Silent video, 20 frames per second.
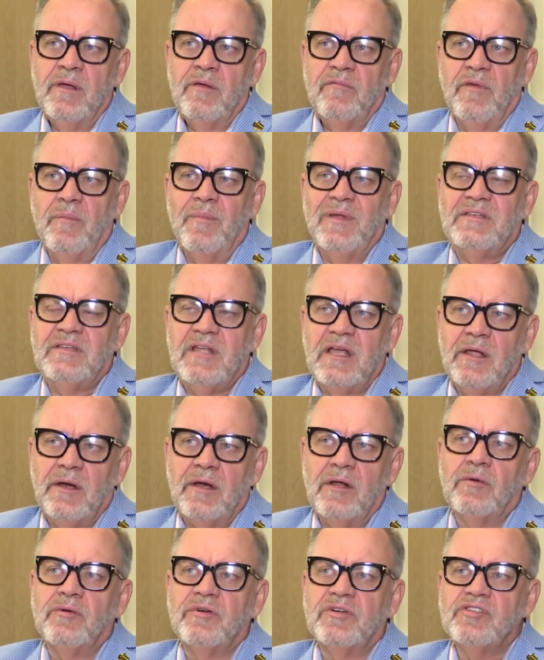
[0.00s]
the
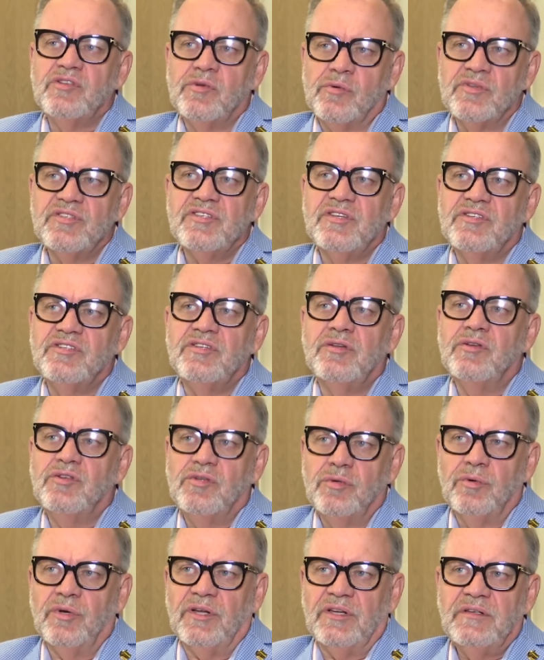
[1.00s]
material resources to
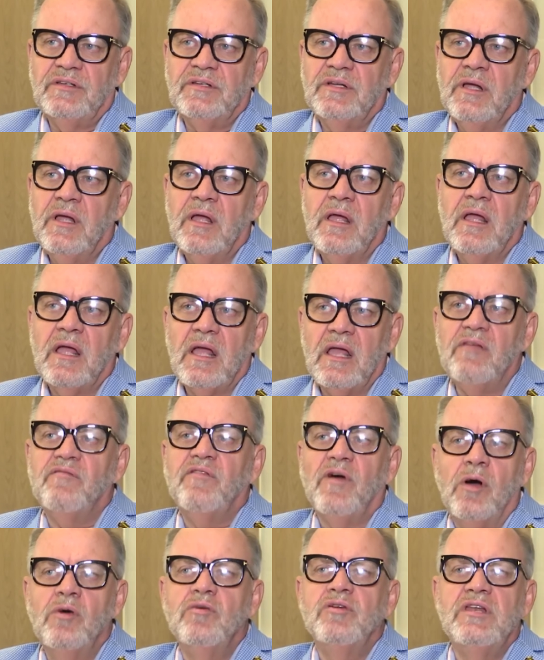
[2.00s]
do it, if
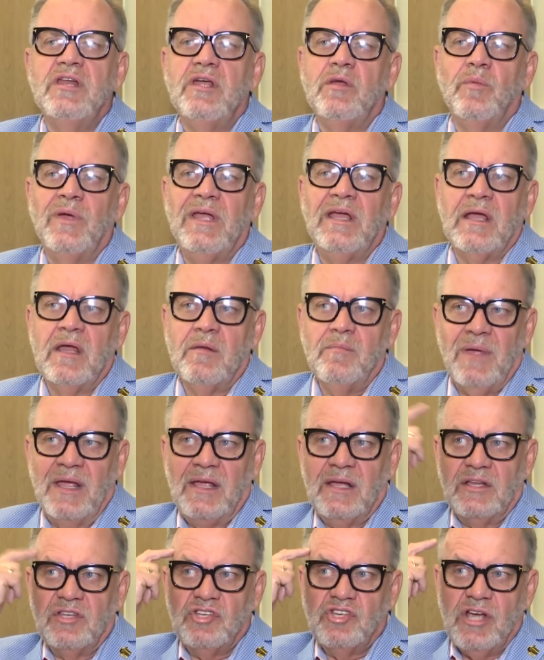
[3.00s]
only we can
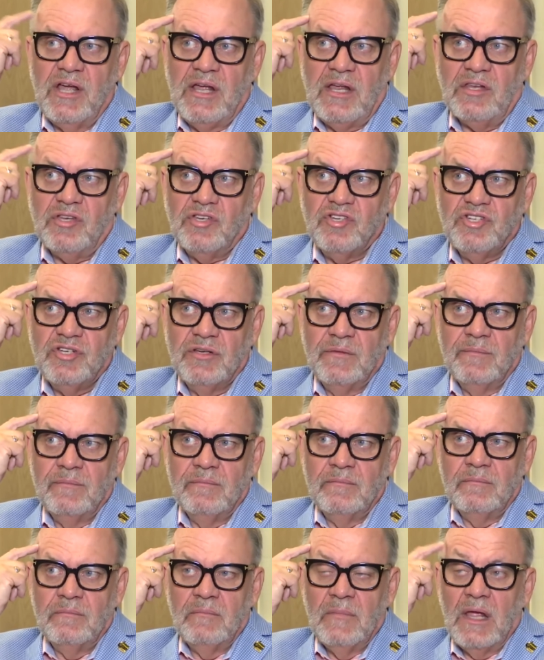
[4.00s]
make a change
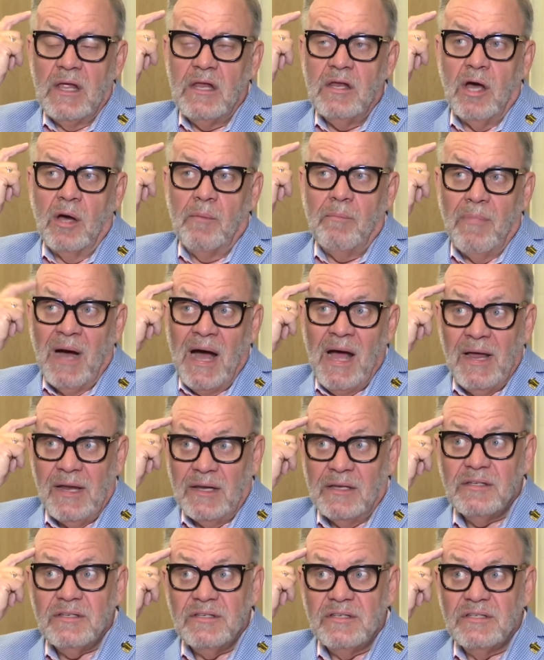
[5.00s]
in our
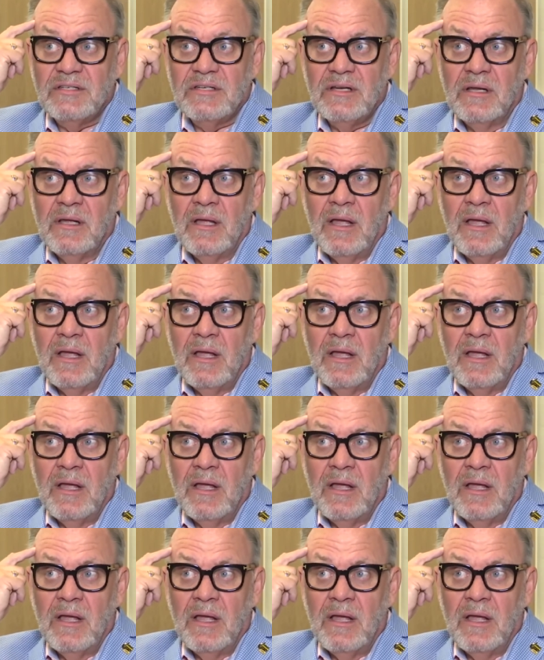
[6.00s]
minds